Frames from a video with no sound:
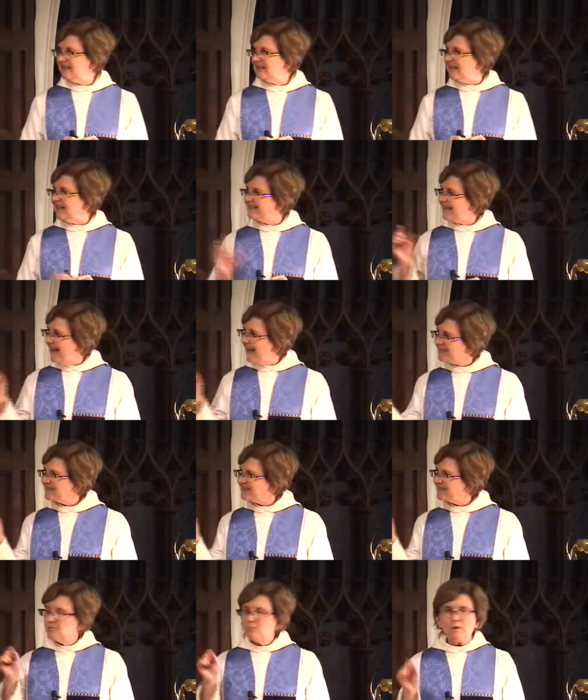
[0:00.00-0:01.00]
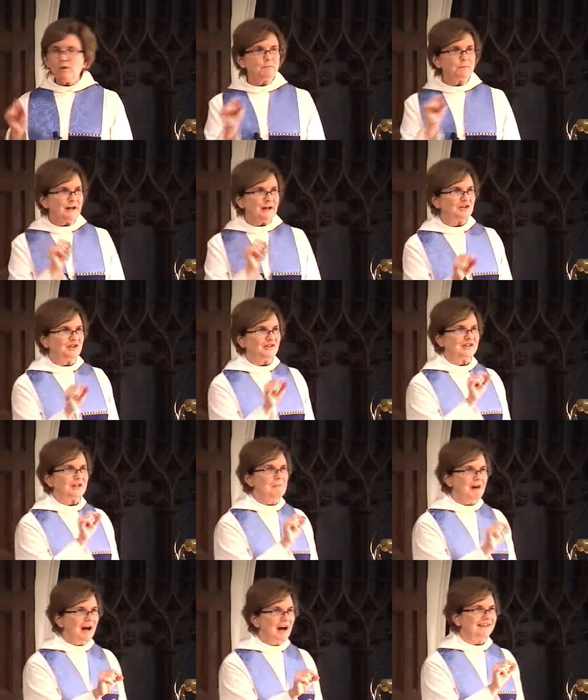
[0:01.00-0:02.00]
It's actually a more precious
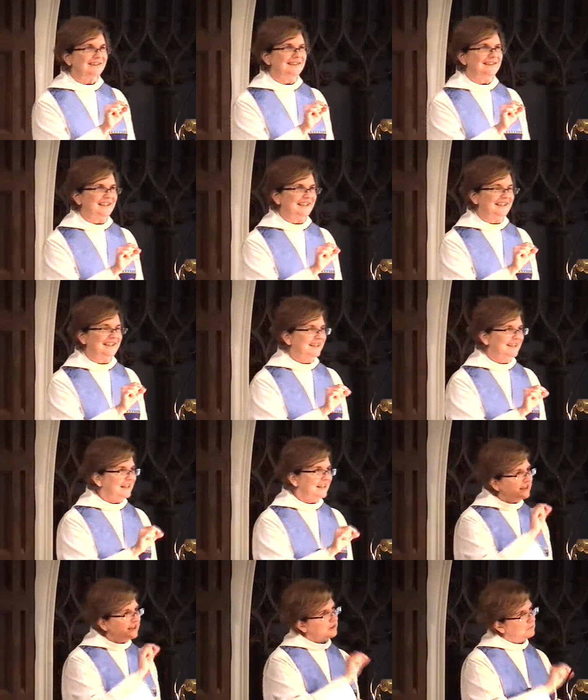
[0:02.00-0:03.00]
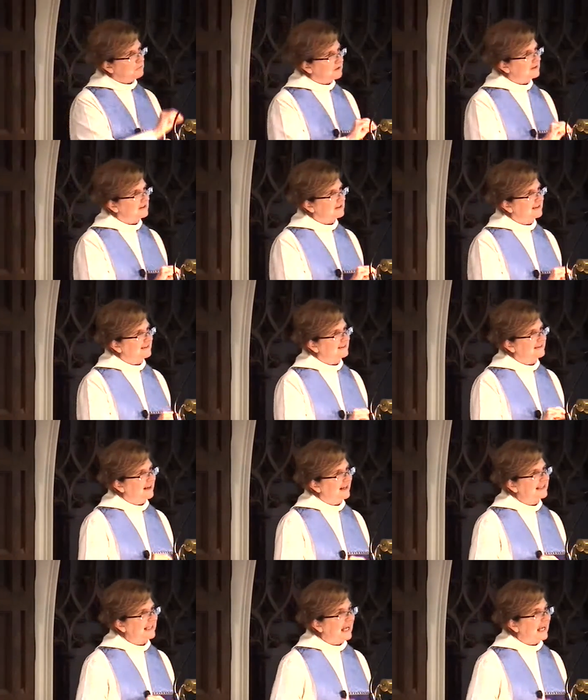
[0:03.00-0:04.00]
commodity in communities
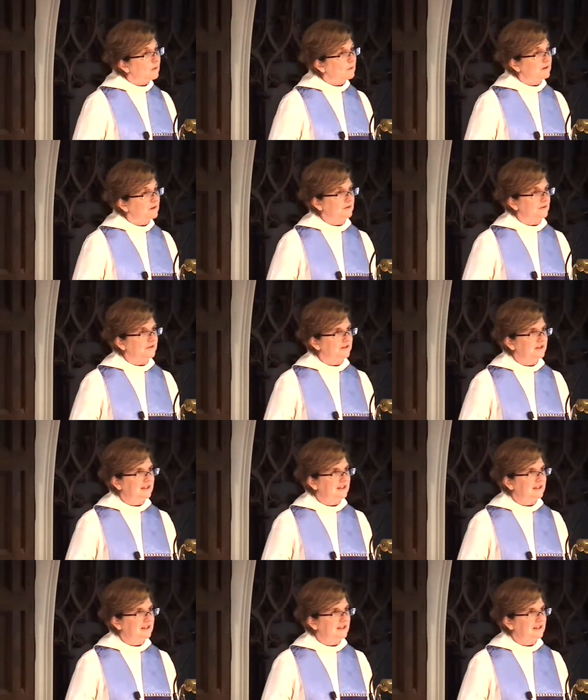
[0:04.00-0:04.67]
like ours.